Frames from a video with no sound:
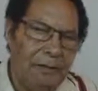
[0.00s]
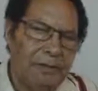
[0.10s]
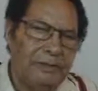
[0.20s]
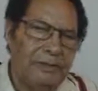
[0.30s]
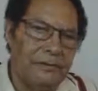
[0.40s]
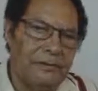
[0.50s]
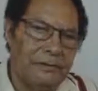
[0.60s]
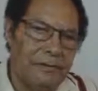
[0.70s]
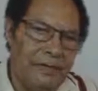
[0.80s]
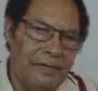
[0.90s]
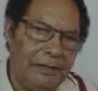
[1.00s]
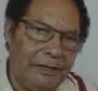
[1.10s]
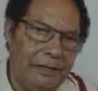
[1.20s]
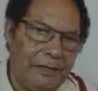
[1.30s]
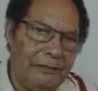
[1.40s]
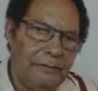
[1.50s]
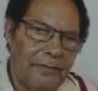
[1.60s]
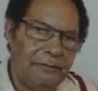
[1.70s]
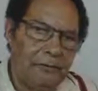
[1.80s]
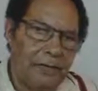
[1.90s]
What does this mean?
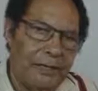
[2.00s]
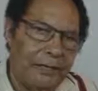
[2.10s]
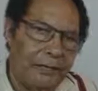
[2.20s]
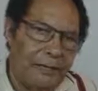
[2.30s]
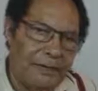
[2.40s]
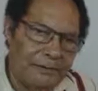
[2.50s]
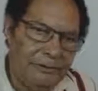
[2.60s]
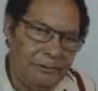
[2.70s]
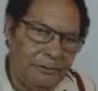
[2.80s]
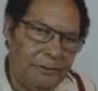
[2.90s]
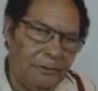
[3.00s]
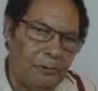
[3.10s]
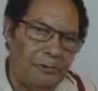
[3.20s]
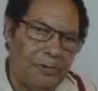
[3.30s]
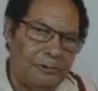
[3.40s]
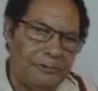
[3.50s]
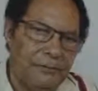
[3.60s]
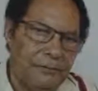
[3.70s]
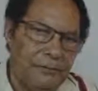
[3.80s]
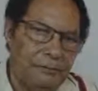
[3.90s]
That you can repeat your product
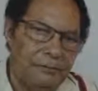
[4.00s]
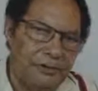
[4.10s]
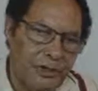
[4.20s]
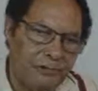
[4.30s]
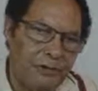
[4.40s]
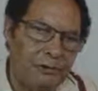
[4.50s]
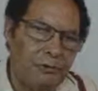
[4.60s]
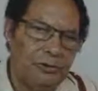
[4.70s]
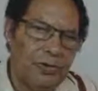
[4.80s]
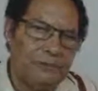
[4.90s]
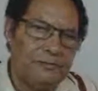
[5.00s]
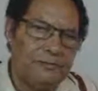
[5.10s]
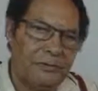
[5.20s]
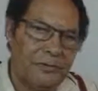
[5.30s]
from shift to shift,